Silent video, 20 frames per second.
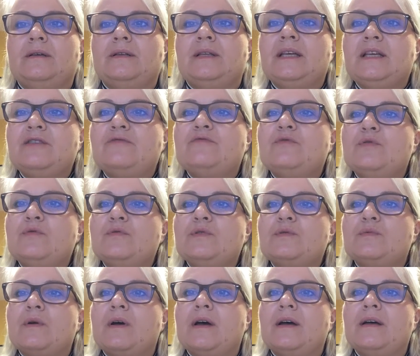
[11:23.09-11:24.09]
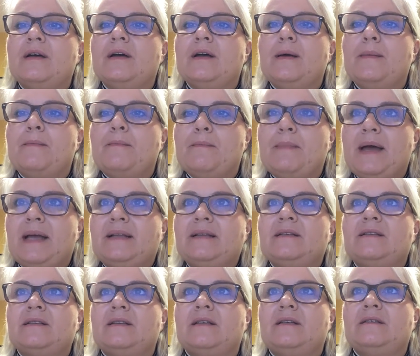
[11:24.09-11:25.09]
These rules were
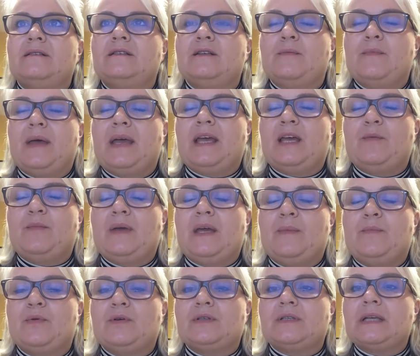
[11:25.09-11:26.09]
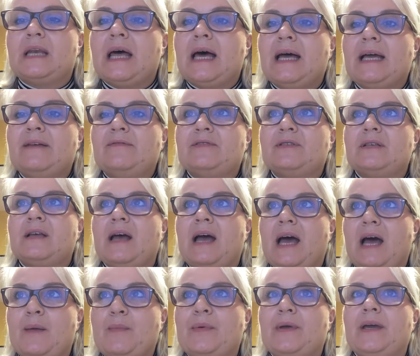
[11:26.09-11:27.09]
meant to make people's lives
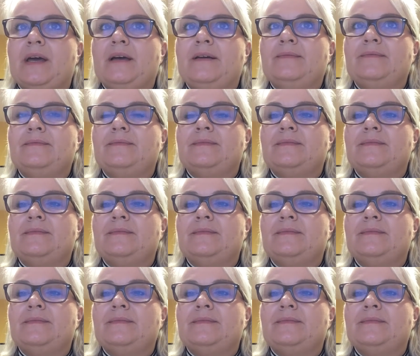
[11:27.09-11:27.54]
happier